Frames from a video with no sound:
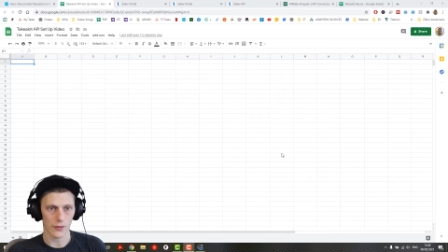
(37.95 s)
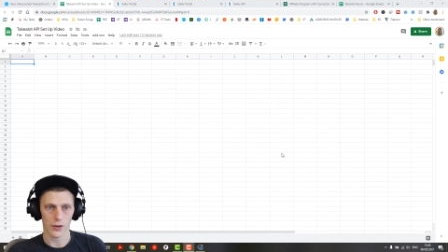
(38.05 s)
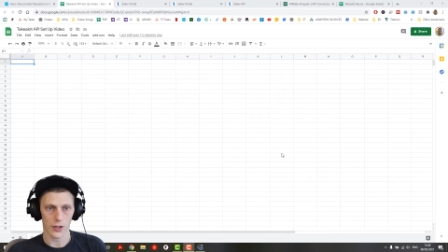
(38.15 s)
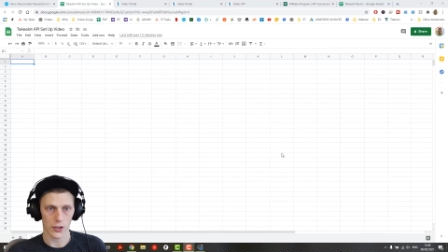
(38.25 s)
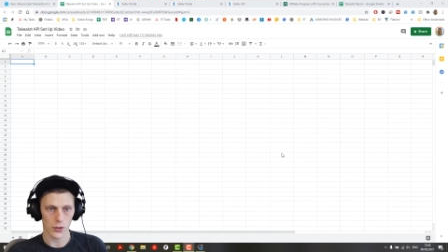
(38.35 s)
I've
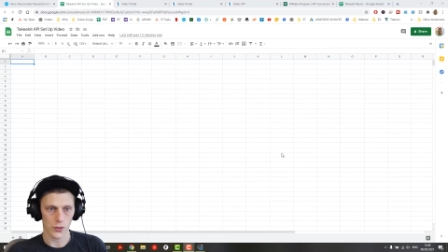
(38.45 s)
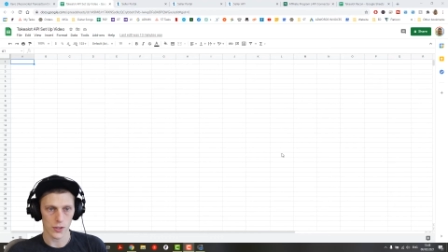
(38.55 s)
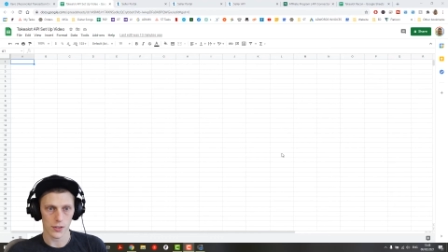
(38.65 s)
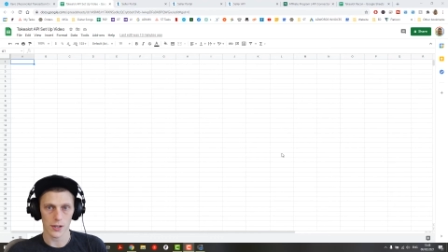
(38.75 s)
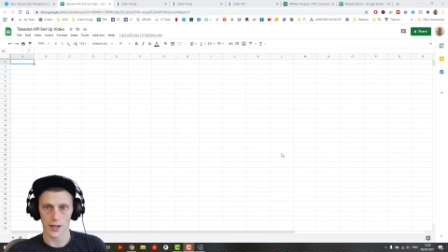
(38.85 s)
got to
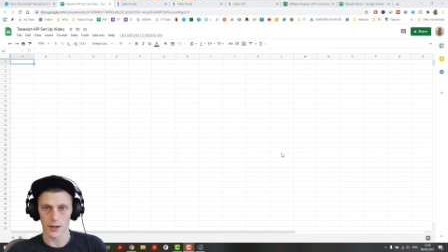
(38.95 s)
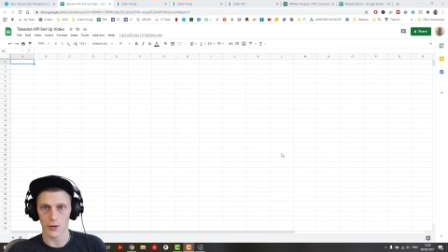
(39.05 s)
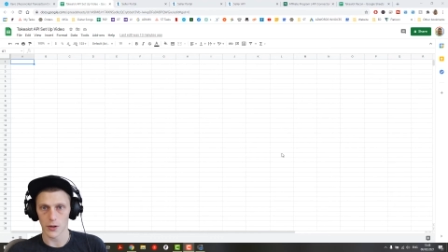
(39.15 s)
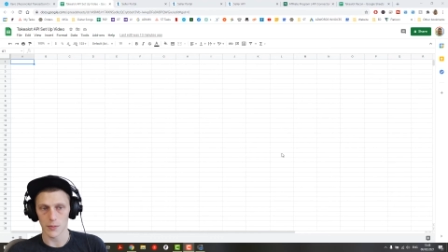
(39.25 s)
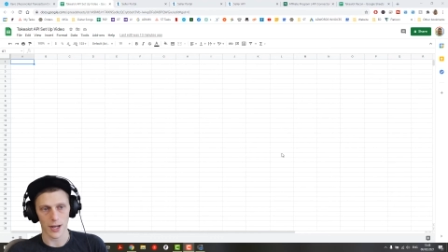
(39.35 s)
use uh, I've
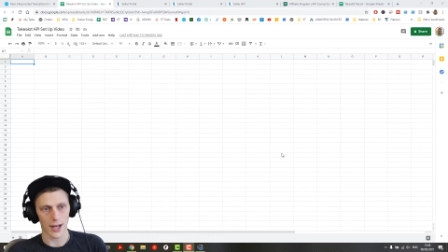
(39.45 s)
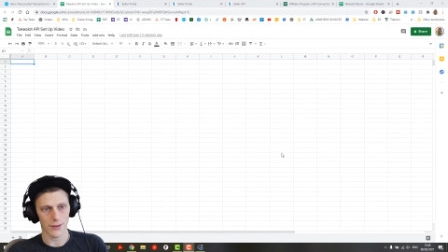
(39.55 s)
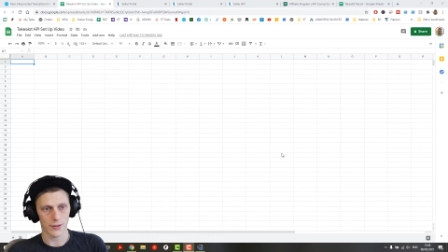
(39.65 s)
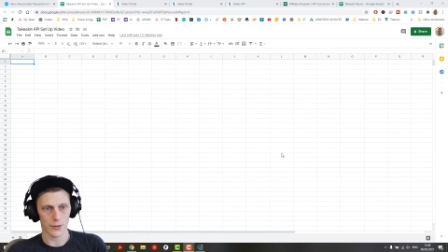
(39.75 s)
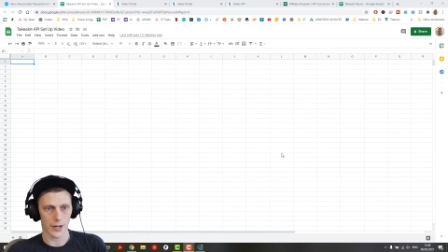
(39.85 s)
got a
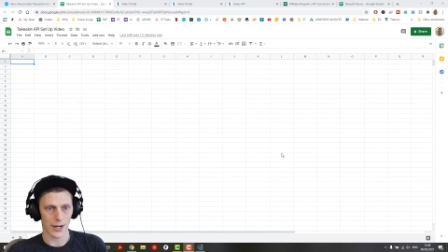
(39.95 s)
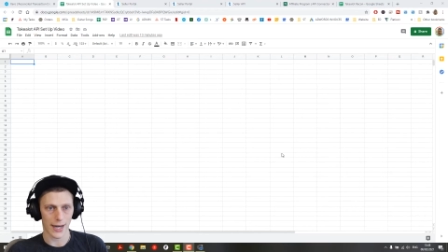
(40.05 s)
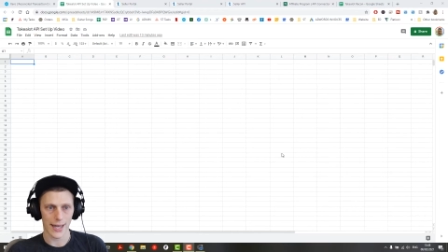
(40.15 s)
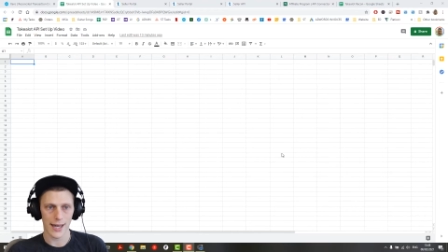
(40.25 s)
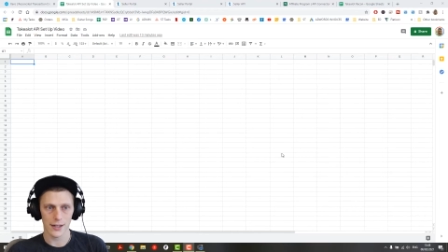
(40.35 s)
MacGyver where I
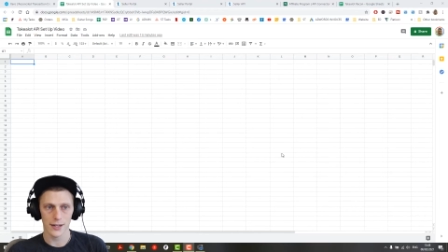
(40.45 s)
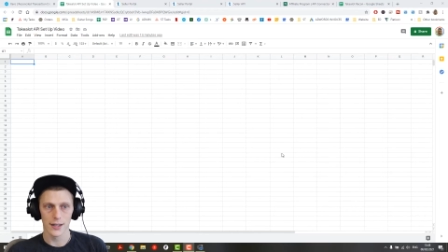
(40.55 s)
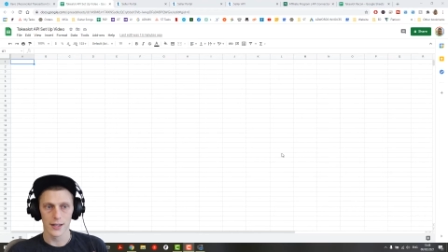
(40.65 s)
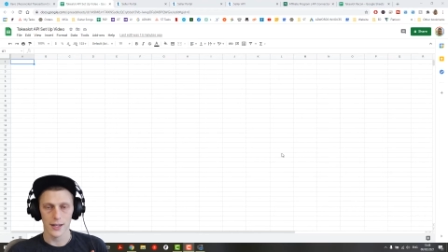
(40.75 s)
can,